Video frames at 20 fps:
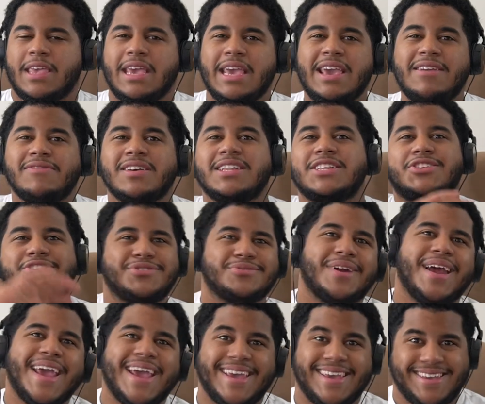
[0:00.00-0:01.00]
Even
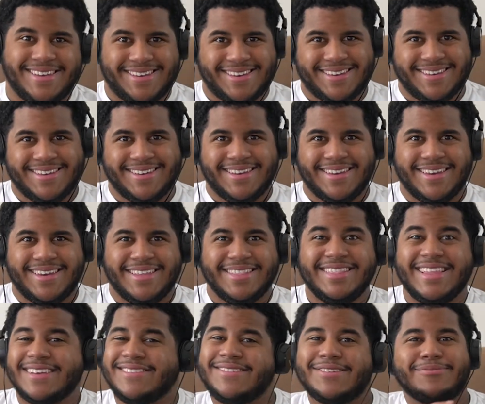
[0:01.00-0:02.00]
Drake
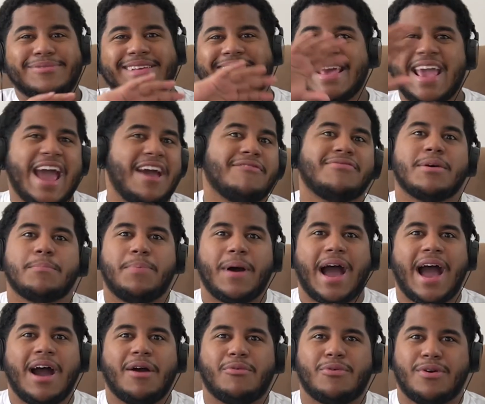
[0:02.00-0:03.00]
doesn't really have the
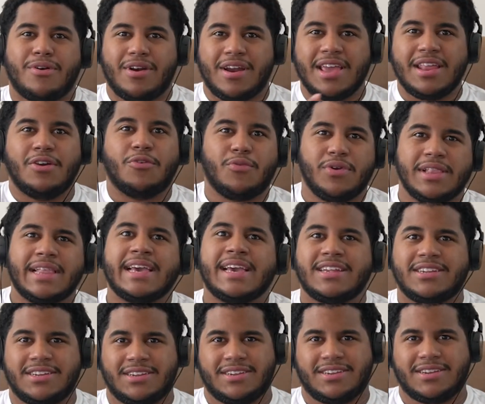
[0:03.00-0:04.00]
power in a
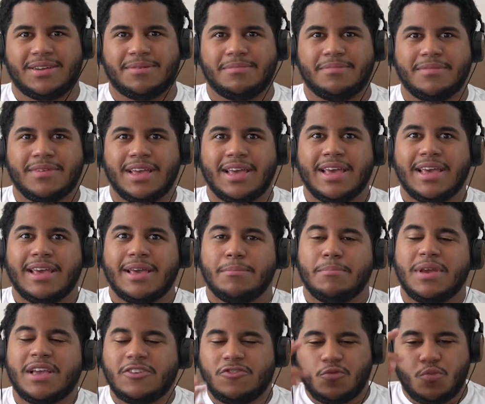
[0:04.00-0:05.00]
relationship
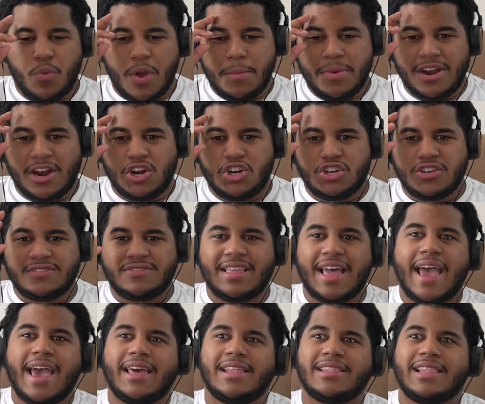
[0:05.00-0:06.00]
because women are just
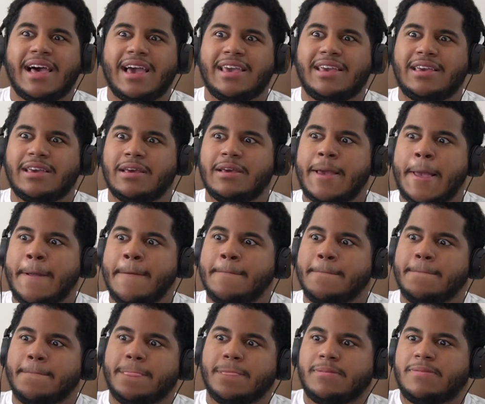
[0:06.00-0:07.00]
that, like,
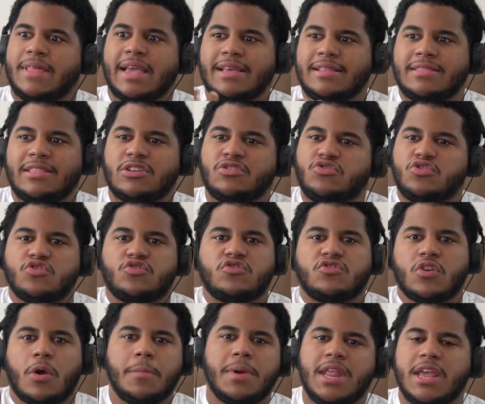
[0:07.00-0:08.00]
there's just
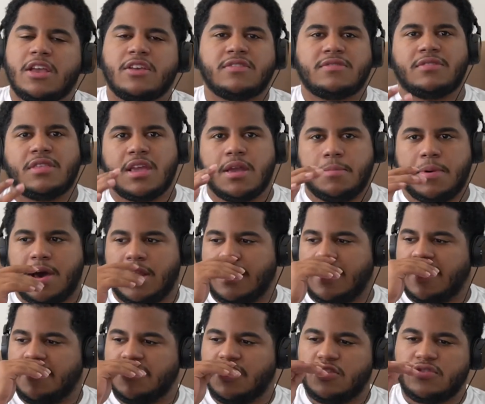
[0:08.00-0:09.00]
so many. Because think about
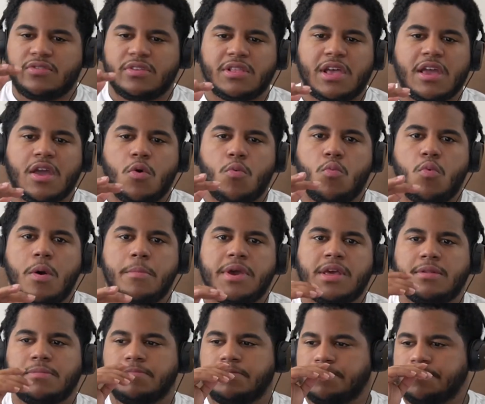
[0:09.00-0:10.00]
it. If there's like a
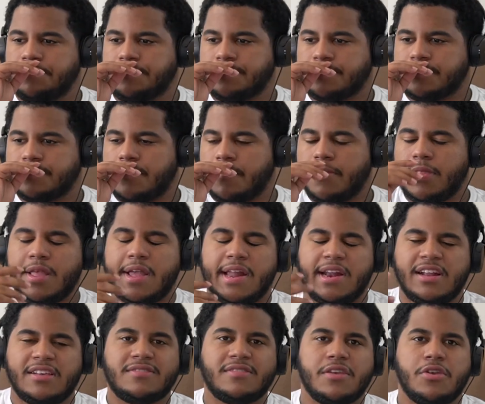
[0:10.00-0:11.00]
woman,
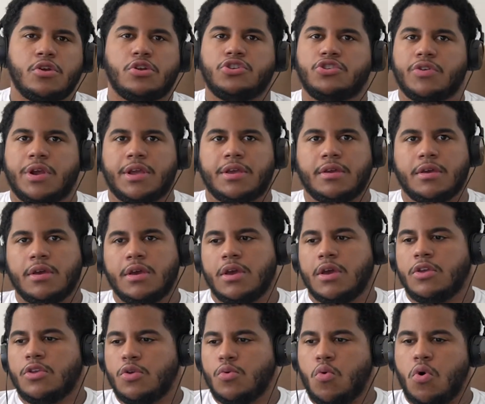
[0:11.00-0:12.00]
let's say you're Drake,
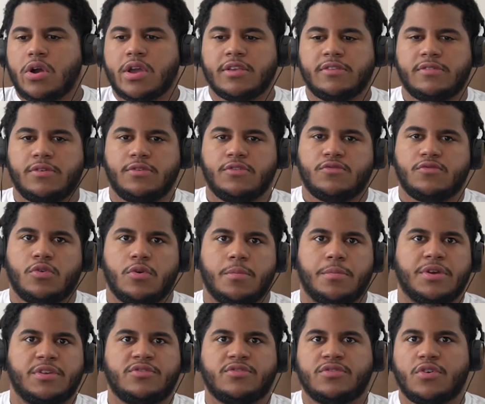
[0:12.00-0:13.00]
you walk into this room,
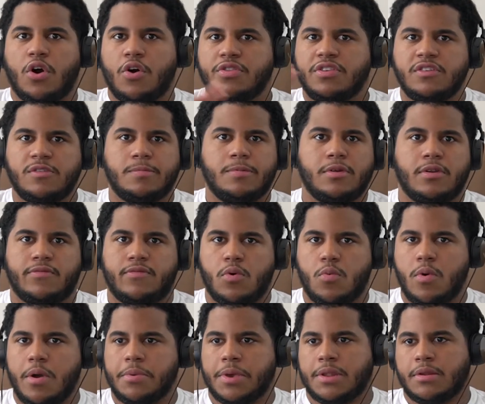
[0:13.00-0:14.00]
there's all these beautiful
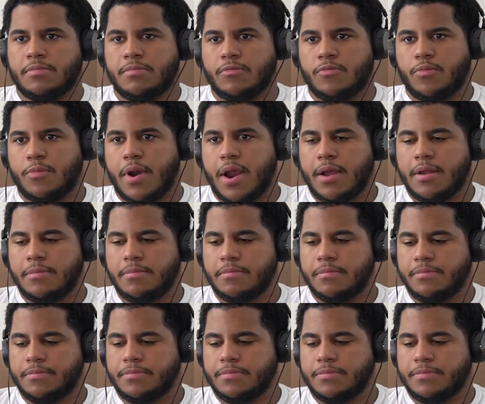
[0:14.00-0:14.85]
women, right?